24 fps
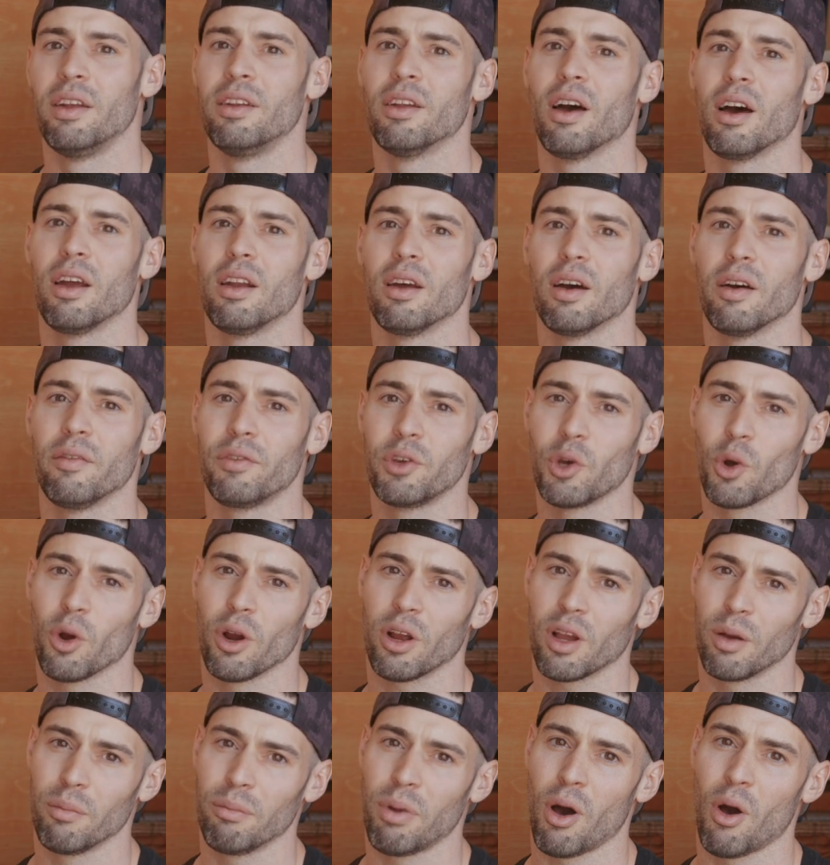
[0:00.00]
none of
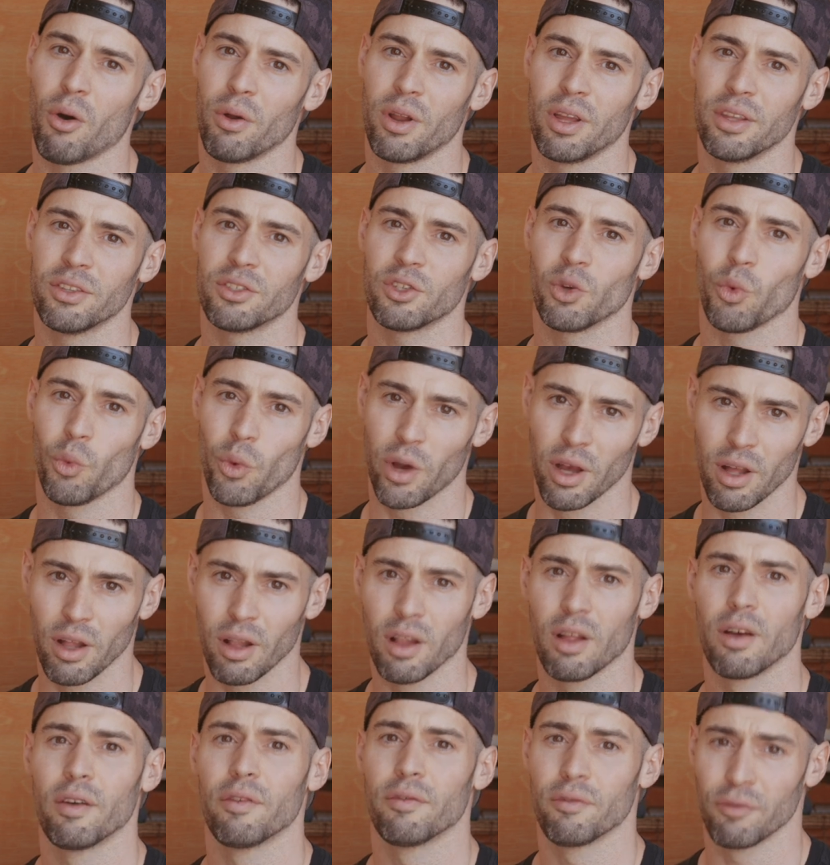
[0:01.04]
your components
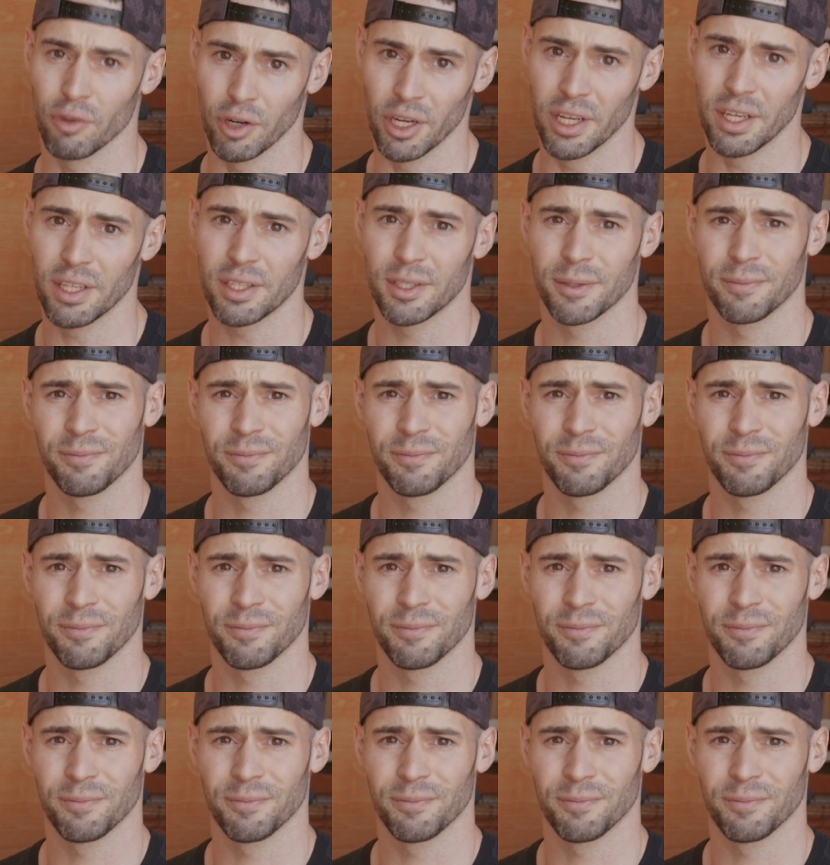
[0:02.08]
will freeze.